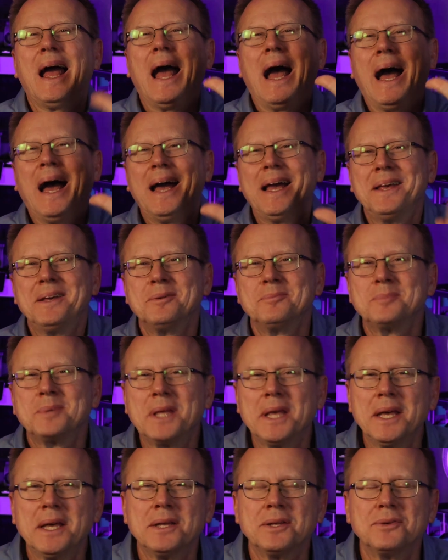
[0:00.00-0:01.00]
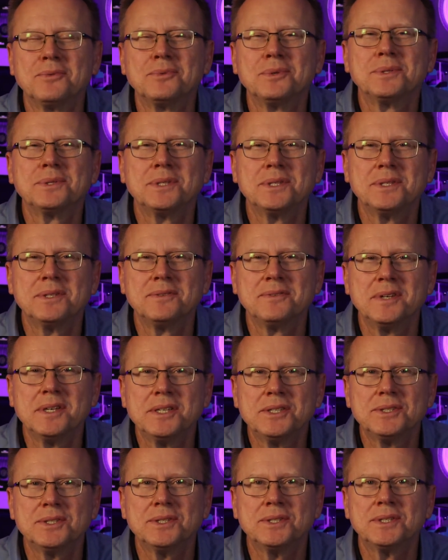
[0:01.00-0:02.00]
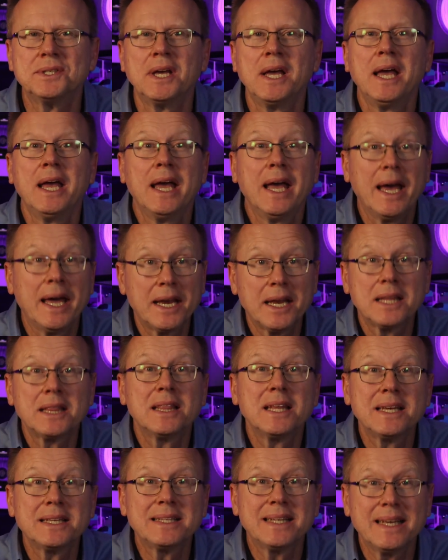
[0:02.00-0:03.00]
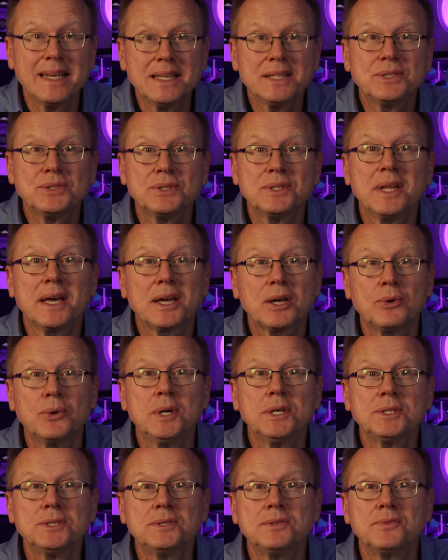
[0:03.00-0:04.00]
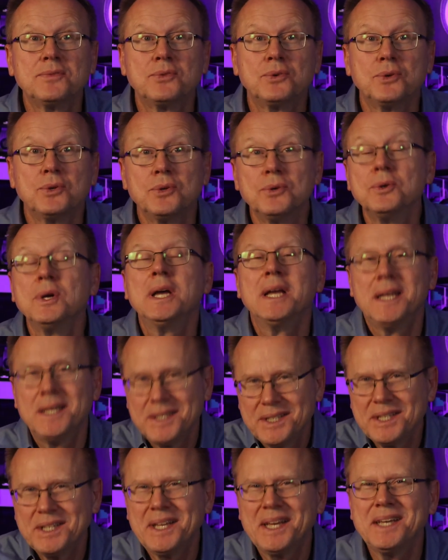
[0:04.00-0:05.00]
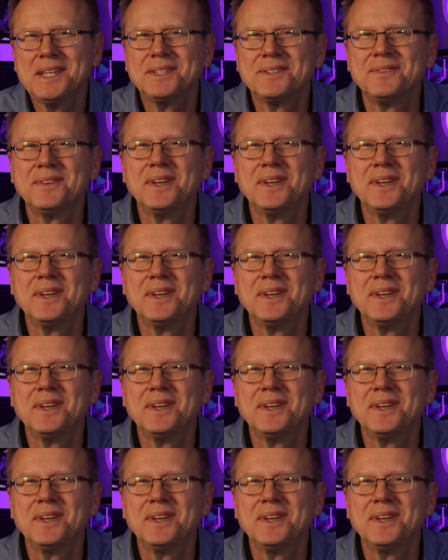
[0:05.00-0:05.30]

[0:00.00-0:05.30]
Hi, I'm Ken, Rist Innovations, and I'd like to answer that question for you in today's